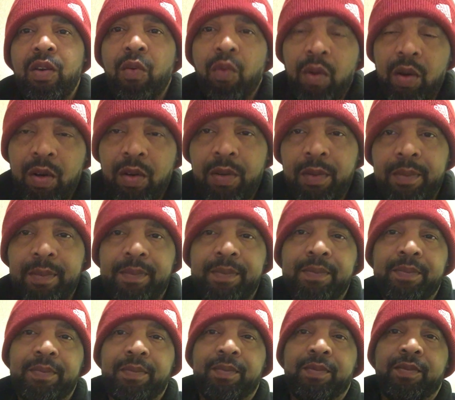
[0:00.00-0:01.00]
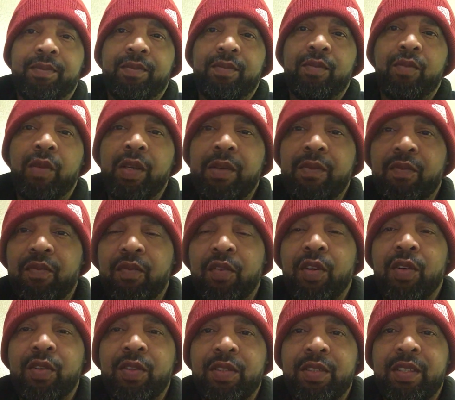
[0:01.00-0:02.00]
Well, we
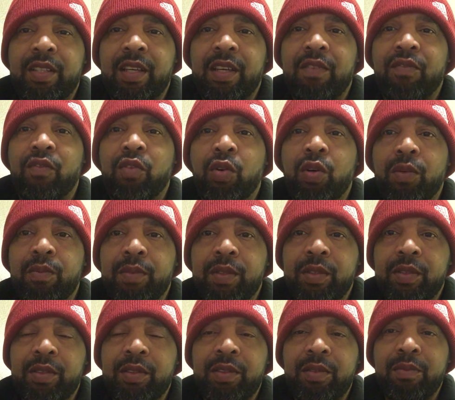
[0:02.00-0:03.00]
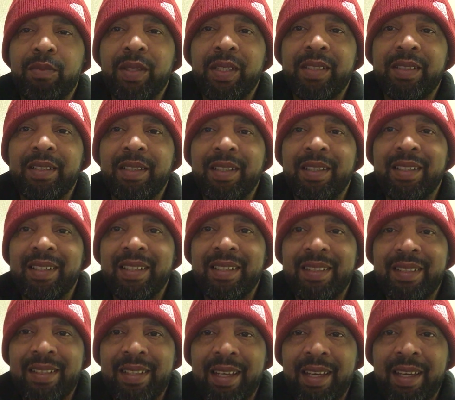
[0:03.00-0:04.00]
first and foremost must
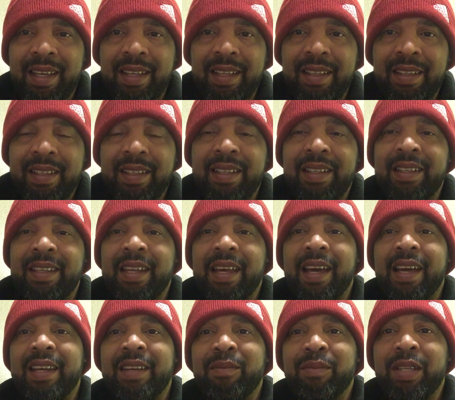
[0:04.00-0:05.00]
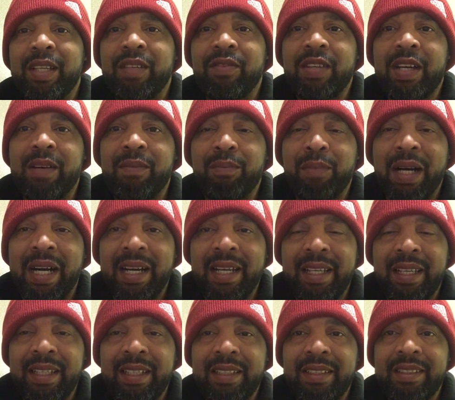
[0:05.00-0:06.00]
understand the anatomy of our
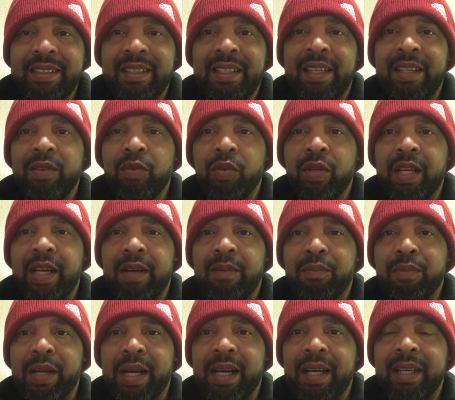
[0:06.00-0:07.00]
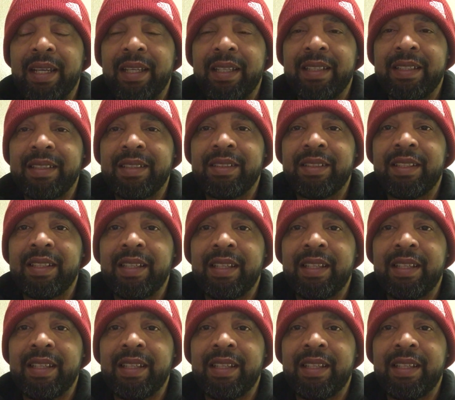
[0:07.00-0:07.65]
bodies and what our bodies